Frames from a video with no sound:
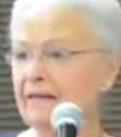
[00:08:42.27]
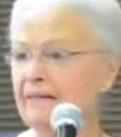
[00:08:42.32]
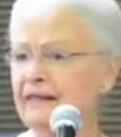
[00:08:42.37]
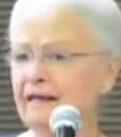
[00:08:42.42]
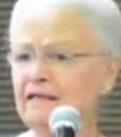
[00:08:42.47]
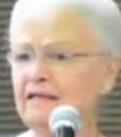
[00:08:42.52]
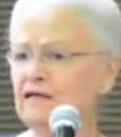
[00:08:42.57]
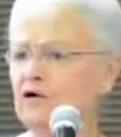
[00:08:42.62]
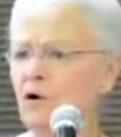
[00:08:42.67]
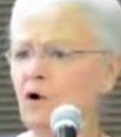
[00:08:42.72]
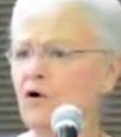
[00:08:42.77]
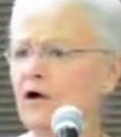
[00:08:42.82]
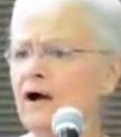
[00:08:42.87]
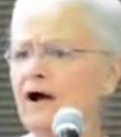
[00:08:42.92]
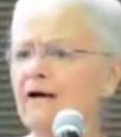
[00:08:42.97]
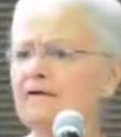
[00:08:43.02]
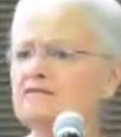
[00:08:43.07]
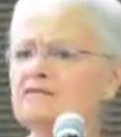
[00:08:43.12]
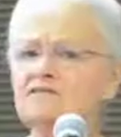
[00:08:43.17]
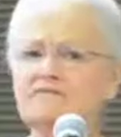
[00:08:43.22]
they did all
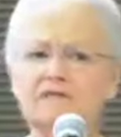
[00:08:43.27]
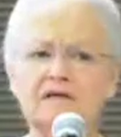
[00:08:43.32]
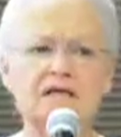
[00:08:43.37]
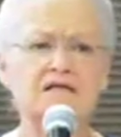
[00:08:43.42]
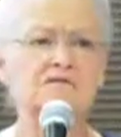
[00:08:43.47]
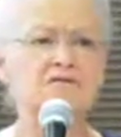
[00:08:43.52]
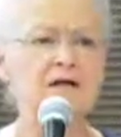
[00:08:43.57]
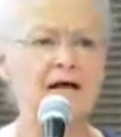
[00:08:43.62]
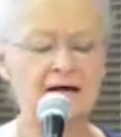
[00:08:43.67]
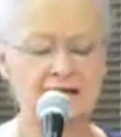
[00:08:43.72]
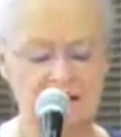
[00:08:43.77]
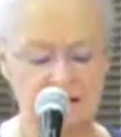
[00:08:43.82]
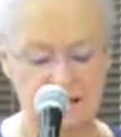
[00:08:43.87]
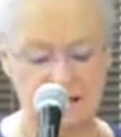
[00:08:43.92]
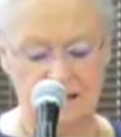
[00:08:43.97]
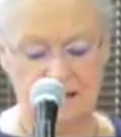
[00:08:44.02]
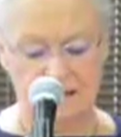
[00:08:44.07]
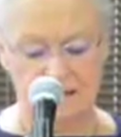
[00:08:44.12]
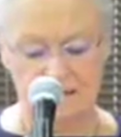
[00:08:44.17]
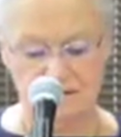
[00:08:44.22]
kinds of things like
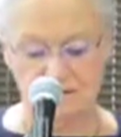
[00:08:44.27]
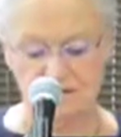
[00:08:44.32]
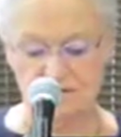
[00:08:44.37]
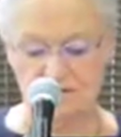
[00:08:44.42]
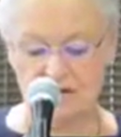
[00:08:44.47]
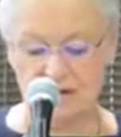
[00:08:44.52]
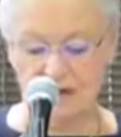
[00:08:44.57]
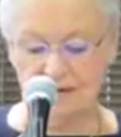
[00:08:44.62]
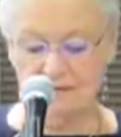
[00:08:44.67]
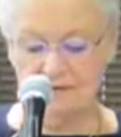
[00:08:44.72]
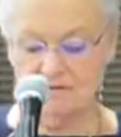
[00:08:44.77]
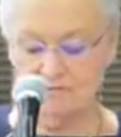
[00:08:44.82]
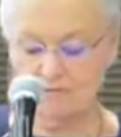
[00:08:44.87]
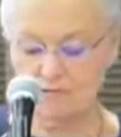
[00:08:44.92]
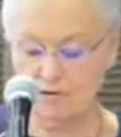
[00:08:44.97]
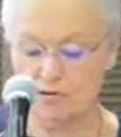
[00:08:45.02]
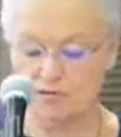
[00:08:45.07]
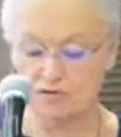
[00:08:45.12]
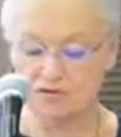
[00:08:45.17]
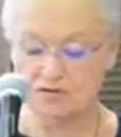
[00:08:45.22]
design the
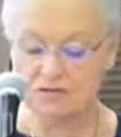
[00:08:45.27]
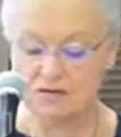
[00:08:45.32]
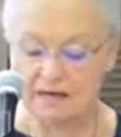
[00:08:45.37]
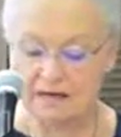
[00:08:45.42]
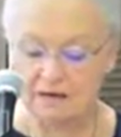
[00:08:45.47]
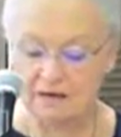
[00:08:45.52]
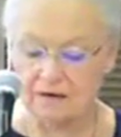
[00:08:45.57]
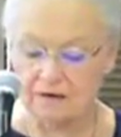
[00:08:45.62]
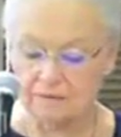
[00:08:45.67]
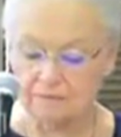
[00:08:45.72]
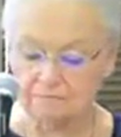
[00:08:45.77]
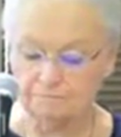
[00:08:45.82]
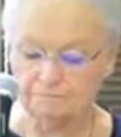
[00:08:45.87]
first seal.